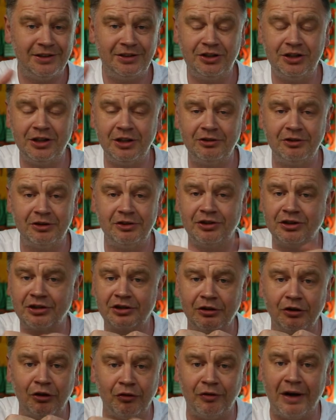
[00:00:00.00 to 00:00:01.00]
Children
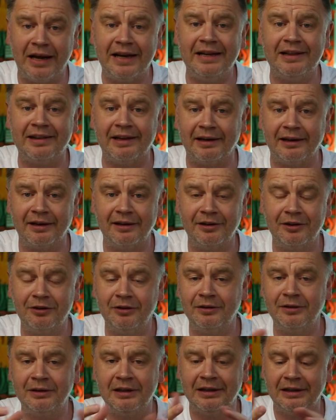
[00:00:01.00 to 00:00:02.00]
just love anything, you
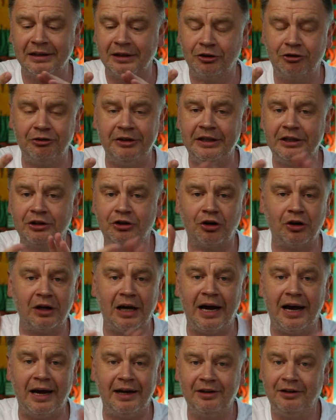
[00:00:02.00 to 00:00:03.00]
know, creed,
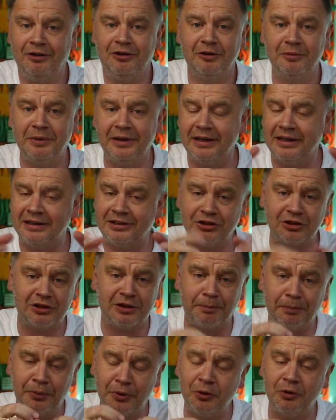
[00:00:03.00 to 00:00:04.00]
colour, you know what I mean? It's just
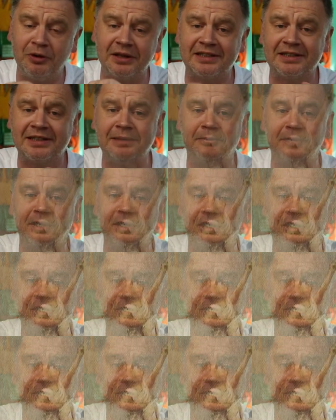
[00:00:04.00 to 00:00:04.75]
the purest symbol